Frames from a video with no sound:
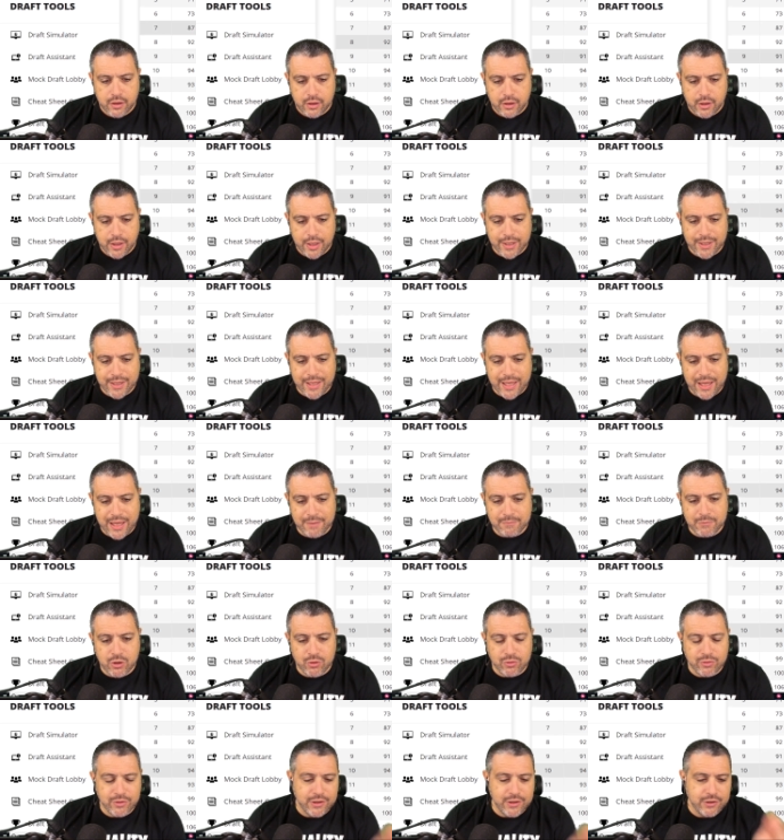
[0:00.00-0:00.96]
And Cam
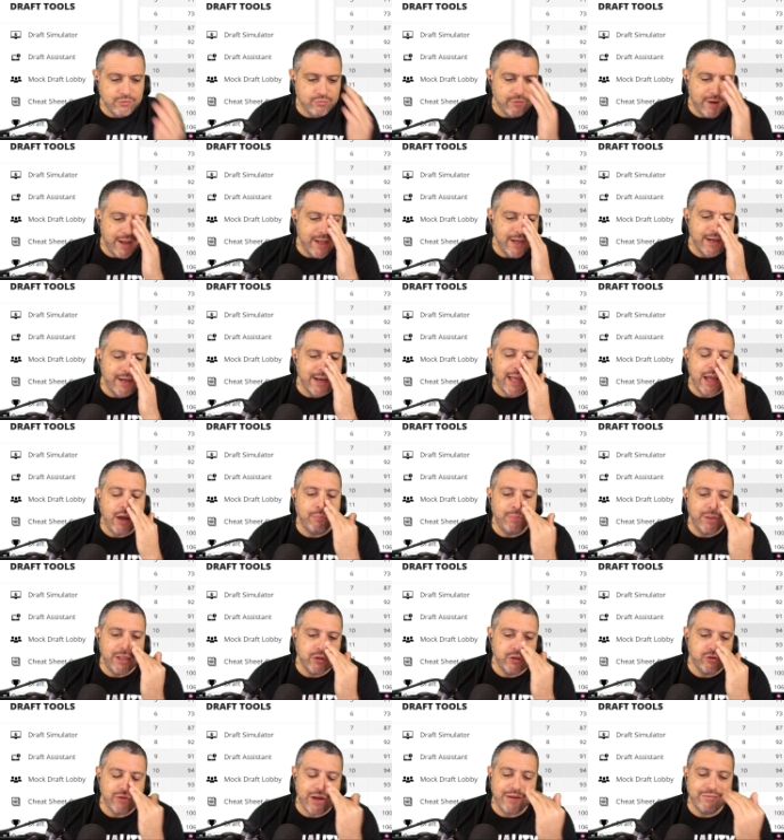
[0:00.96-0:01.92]
Newton is right now
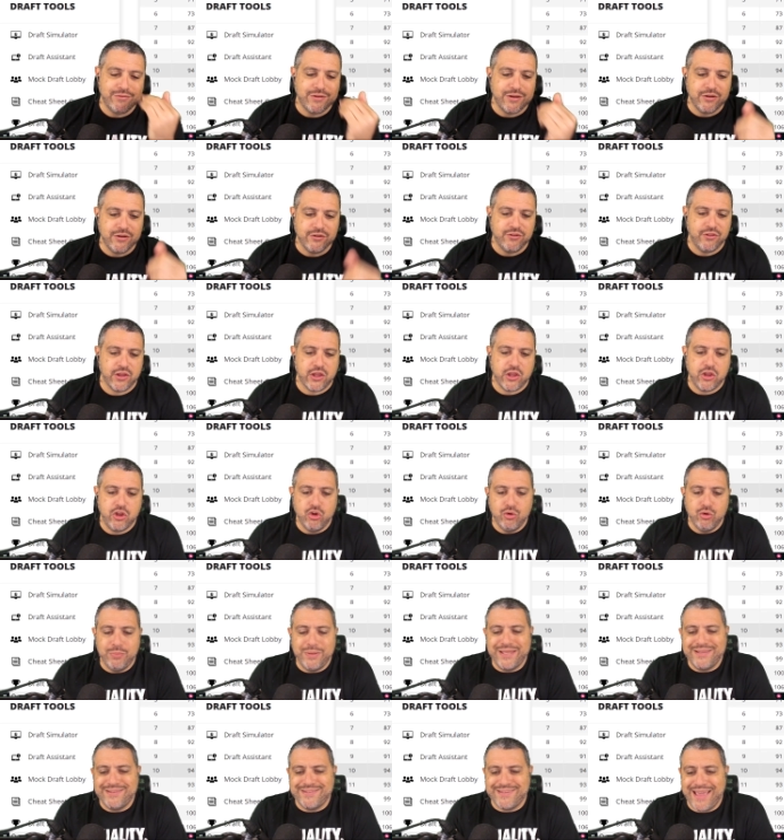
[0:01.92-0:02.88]
being drafted as the
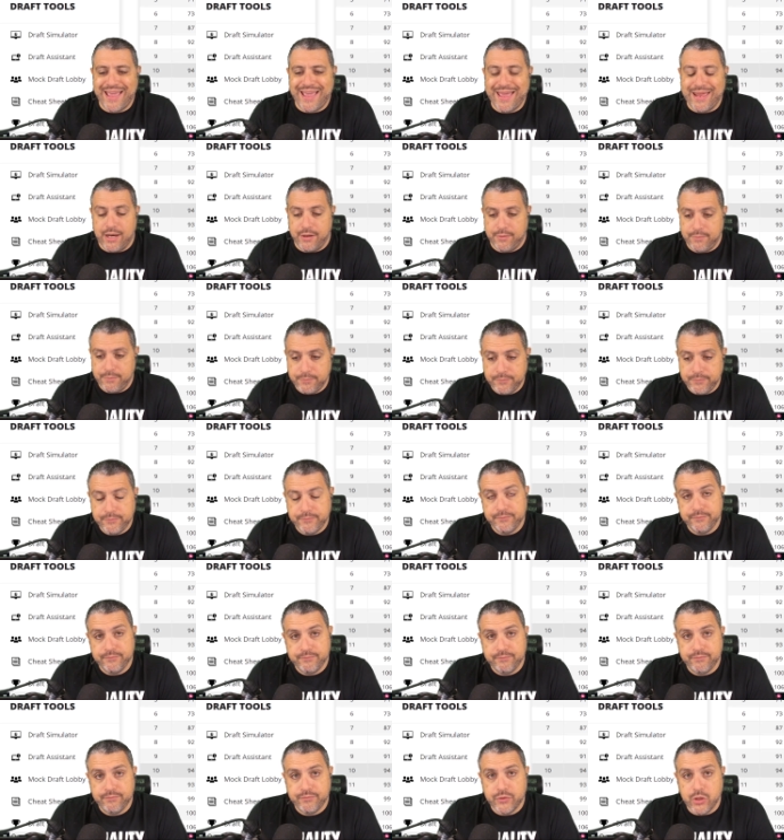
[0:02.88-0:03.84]
QB 10
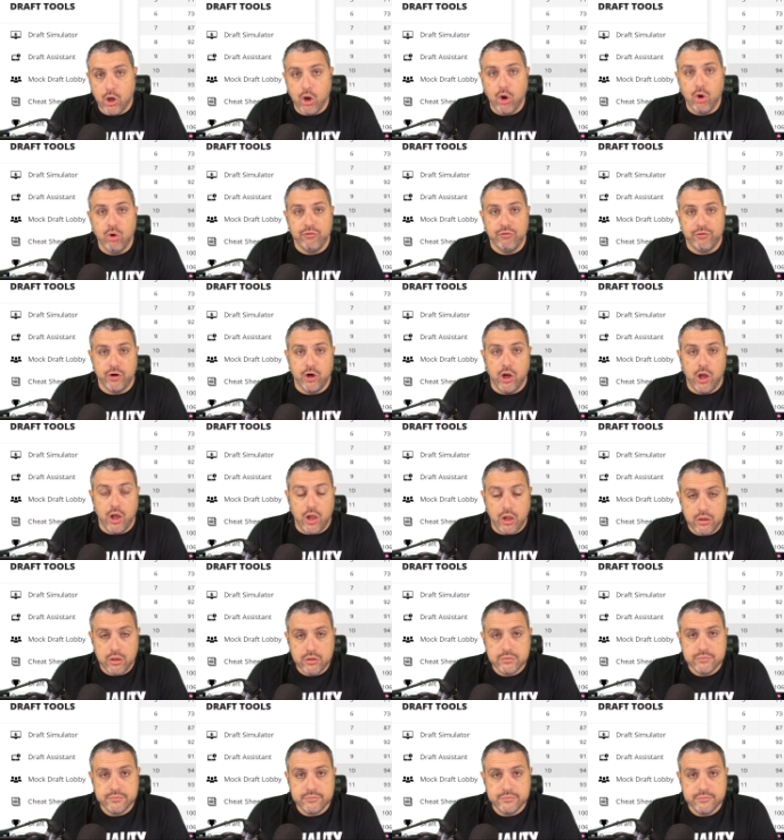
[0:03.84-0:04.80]
overall.
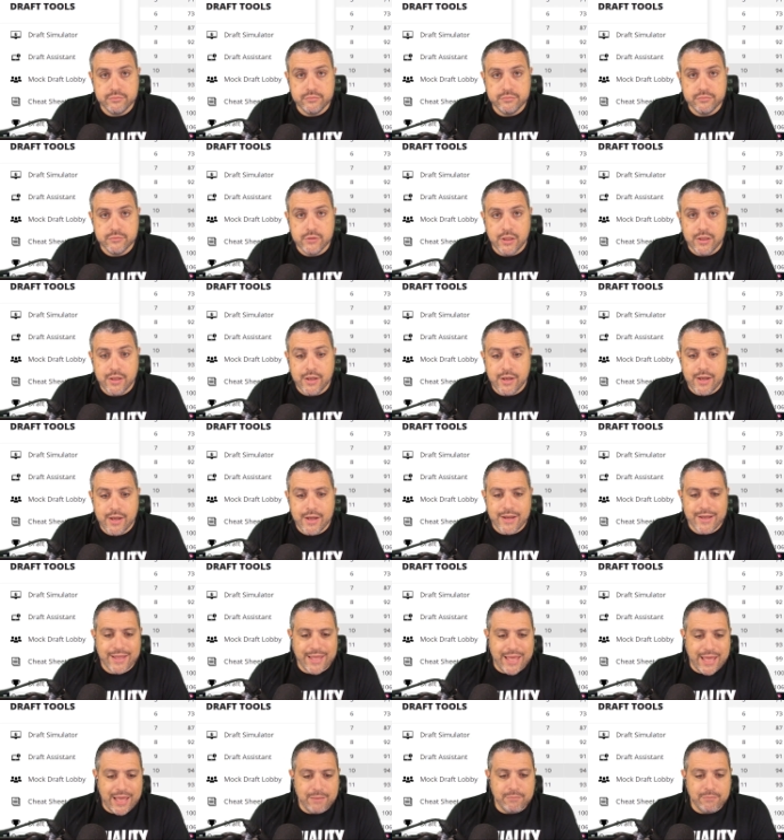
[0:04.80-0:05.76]

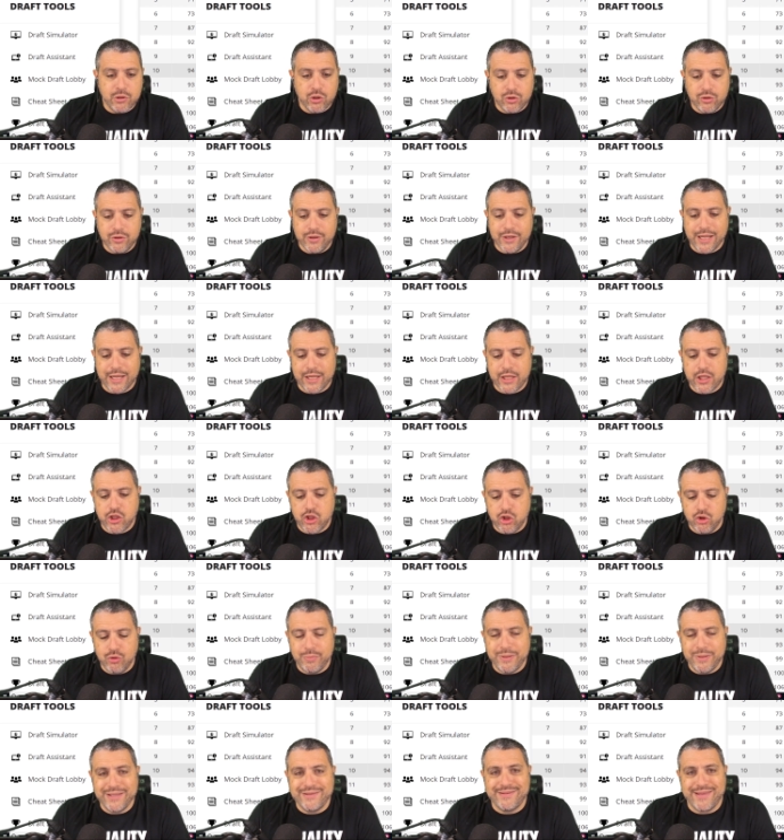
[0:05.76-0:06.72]
Cam Newton at
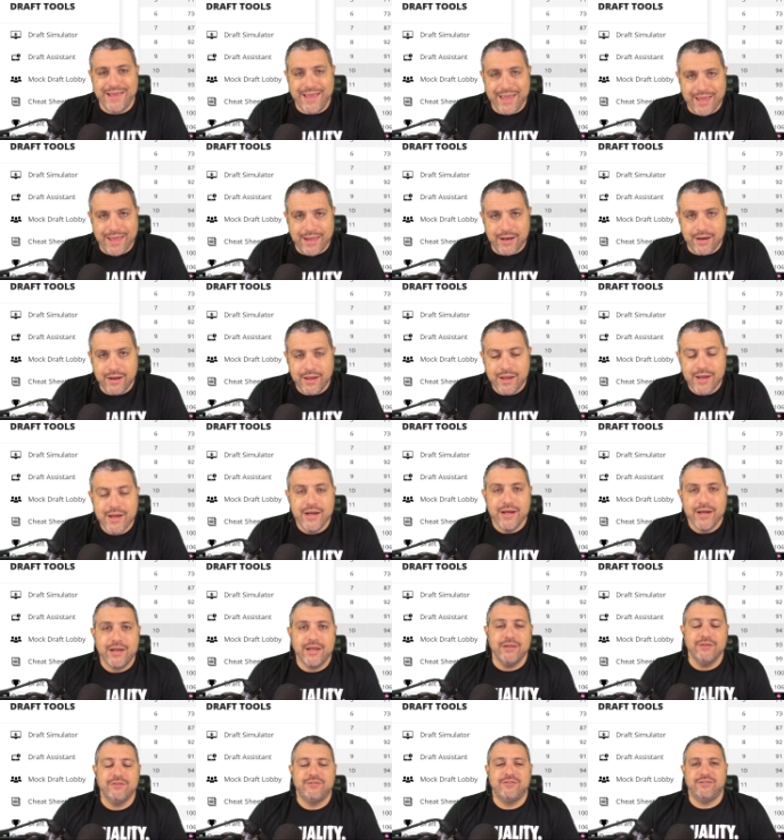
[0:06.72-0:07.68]
QB 10,
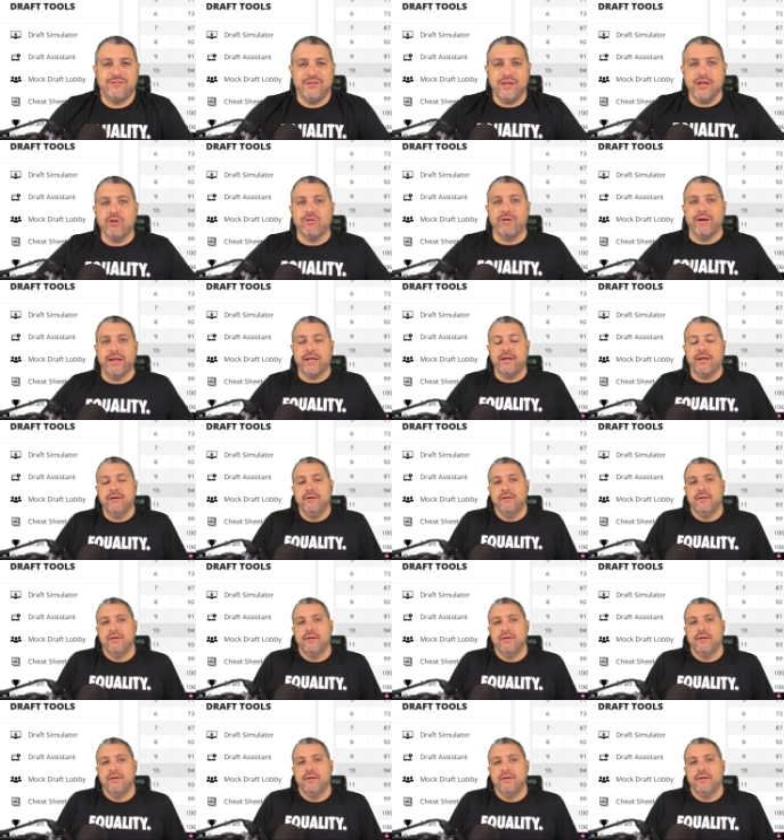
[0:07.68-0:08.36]
considering